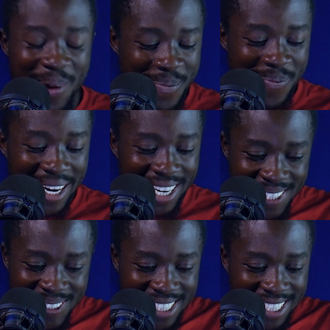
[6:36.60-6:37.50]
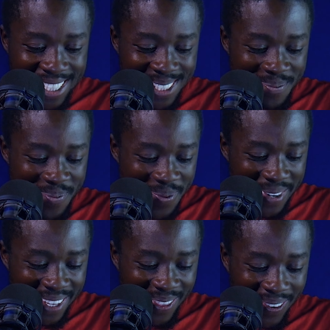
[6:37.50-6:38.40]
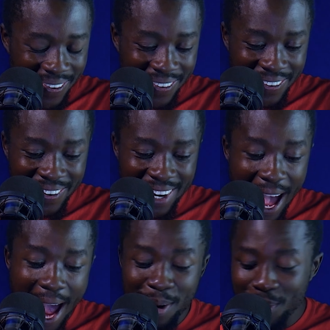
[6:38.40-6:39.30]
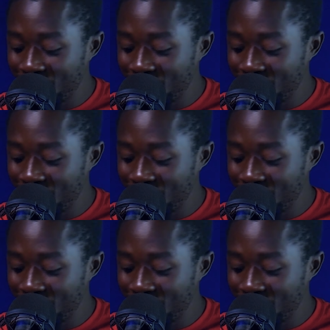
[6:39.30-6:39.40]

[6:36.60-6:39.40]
We managed to just put it on. I don't